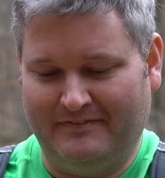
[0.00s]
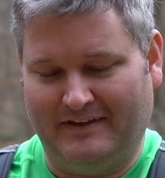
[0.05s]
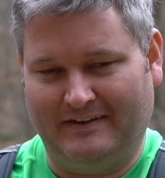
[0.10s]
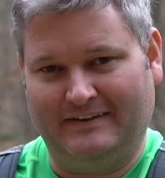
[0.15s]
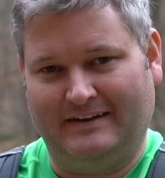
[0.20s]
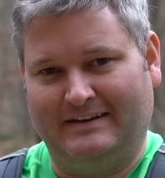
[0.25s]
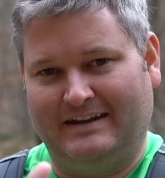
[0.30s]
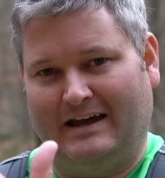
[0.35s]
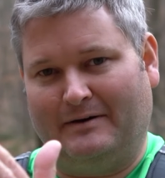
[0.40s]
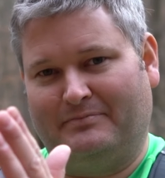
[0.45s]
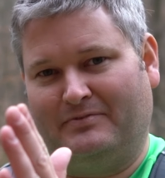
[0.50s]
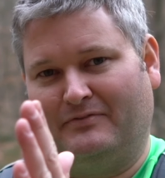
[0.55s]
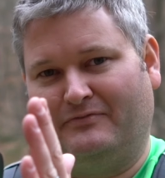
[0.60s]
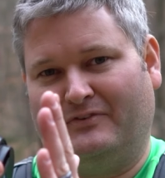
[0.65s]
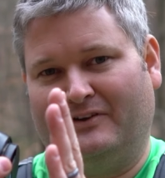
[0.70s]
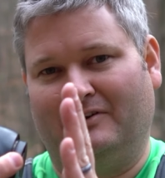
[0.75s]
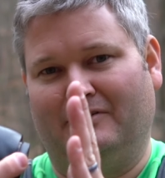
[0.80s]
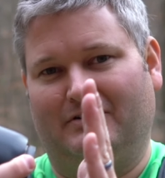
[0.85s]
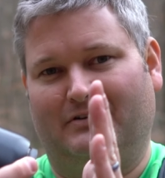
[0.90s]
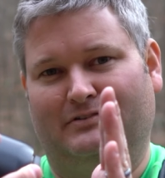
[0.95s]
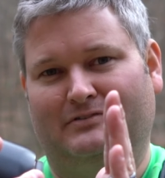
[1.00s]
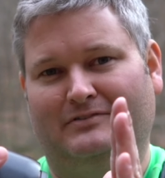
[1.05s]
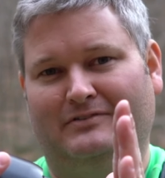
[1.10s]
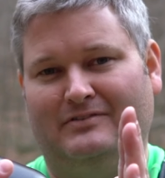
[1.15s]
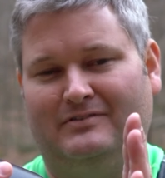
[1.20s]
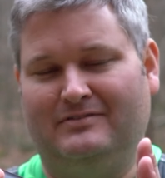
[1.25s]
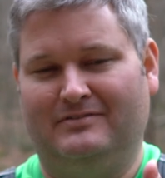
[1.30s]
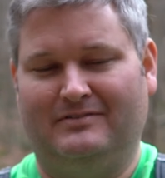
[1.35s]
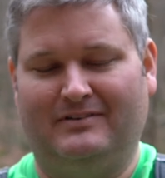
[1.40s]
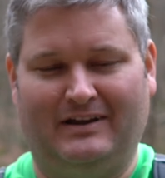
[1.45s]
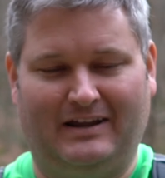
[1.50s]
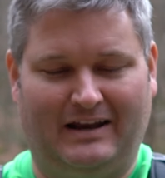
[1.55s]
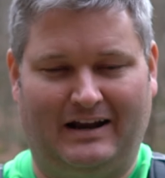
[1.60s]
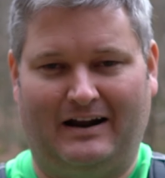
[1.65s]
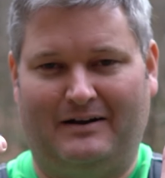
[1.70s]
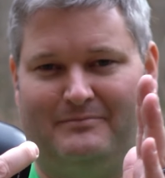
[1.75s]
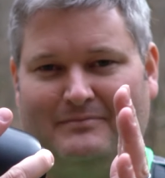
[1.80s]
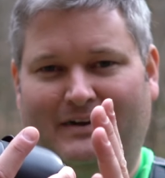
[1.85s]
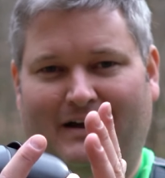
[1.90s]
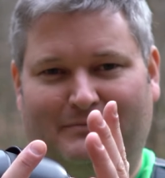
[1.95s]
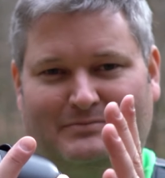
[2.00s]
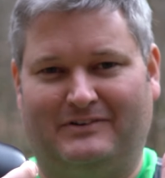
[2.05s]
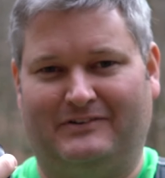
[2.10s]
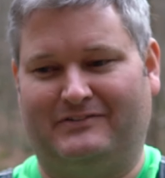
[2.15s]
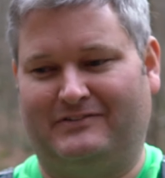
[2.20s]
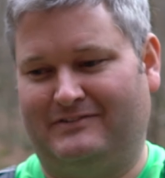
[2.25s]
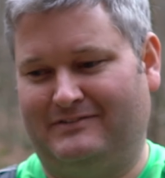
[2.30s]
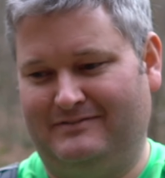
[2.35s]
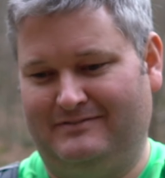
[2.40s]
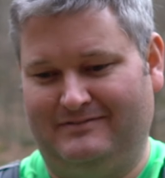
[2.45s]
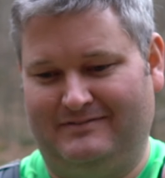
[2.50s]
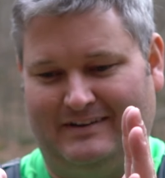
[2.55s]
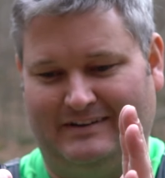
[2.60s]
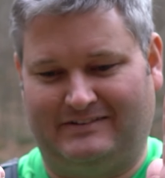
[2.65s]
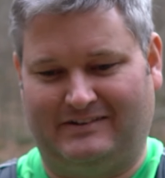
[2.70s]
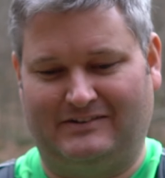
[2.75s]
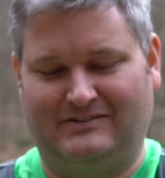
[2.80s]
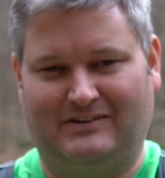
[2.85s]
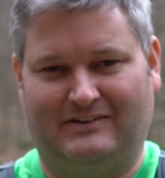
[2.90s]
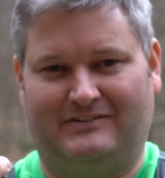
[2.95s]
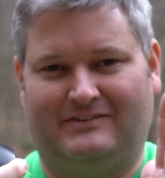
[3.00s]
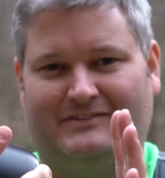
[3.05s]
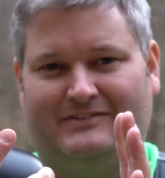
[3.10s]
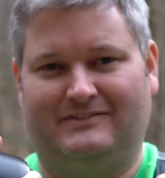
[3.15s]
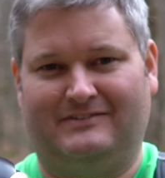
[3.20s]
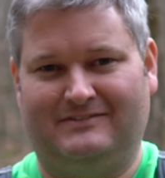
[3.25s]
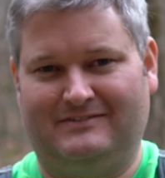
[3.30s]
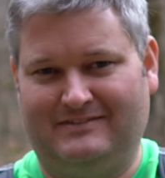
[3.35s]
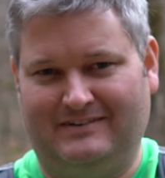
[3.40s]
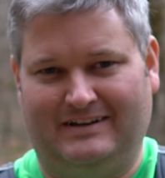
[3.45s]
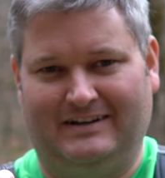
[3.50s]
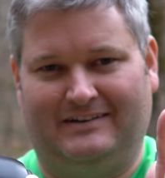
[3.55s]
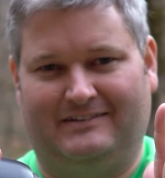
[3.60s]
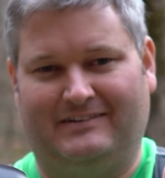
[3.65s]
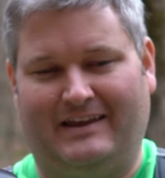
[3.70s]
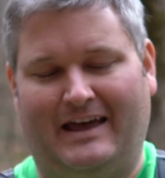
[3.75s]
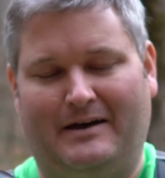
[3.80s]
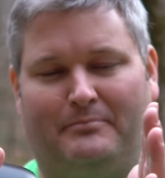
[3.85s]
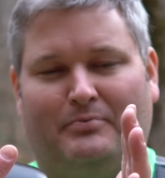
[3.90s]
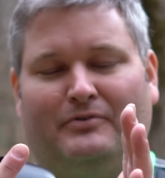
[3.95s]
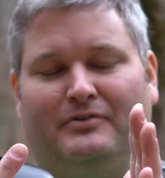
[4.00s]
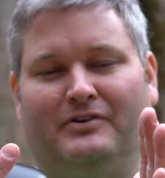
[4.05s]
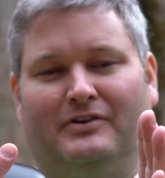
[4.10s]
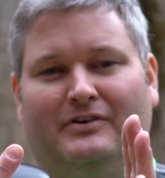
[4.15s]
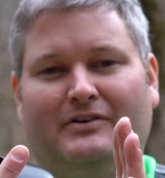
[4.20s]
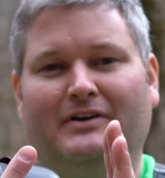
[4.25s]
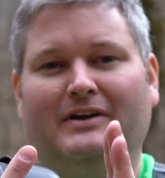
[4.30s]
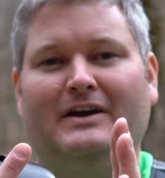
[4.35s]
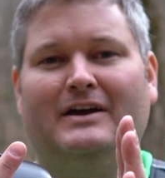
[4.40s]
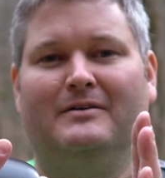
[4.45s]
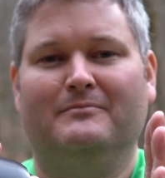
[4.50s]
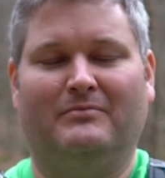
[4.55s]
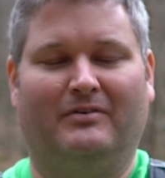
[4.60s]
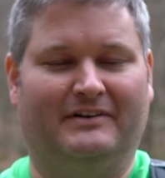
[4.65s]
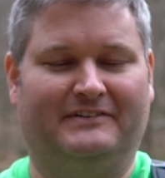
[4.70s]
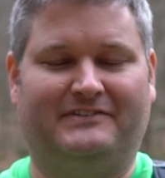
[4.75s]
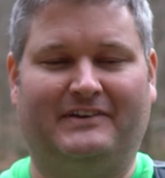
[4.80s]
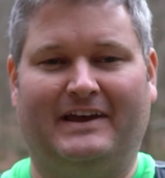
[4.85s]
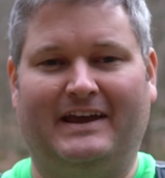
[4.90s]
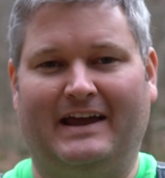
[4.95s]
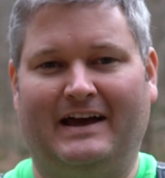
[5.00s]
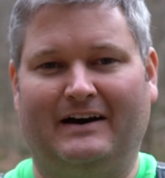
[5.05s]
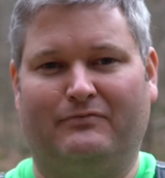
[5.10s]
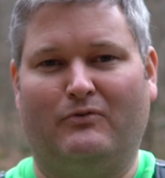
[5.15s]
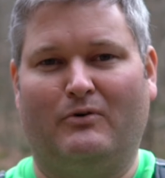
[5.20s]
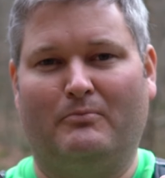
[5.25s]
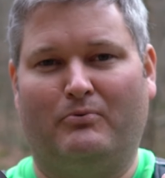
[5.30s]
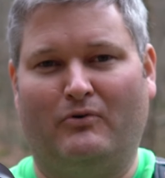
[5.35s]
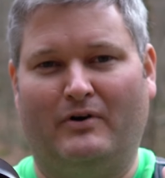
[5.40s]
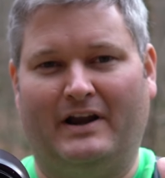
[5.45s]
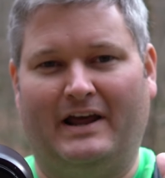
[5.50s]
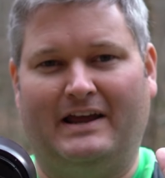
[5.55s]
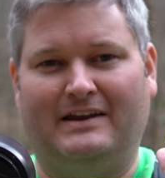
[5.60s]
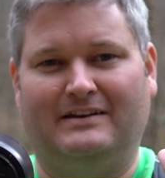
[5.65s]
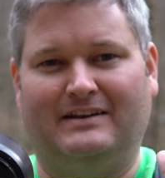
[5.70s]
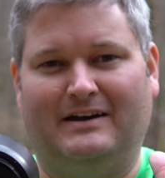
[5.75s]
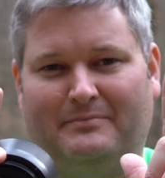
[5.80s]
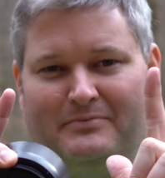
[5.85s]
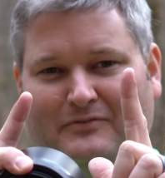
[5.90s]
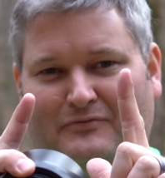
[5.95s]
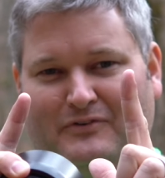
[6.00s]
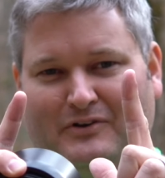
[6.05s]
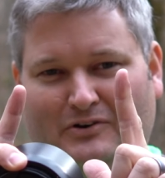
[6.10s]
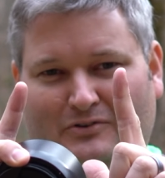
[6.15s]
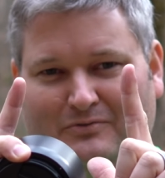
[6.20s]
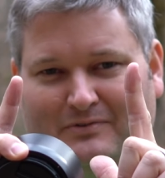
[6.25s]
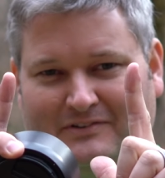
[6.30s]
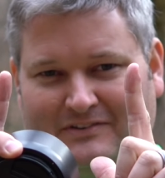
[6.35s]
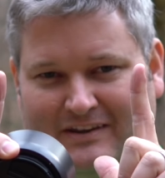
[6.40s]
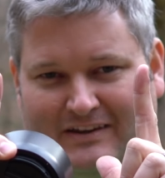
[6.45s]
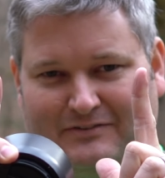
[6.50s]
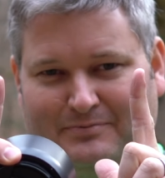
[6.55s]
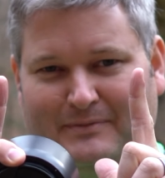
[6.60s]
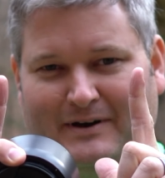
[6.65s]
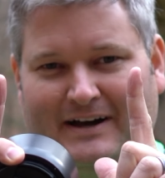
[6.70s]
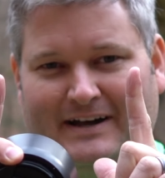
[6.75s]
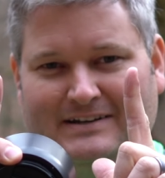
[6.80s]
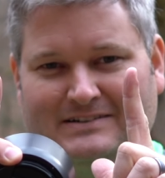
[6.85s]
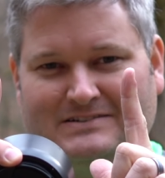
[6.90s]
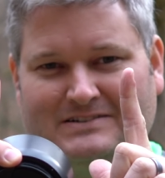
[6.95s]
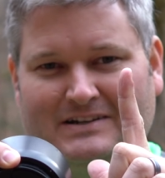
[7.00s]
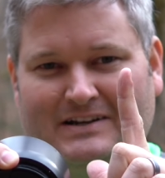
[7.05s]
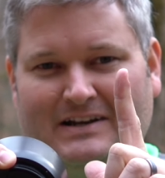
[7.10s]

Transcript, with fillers: Then the depth of field, and I'm, I'm just, this is just an example here, but let's say f1.8 depth of field was this much.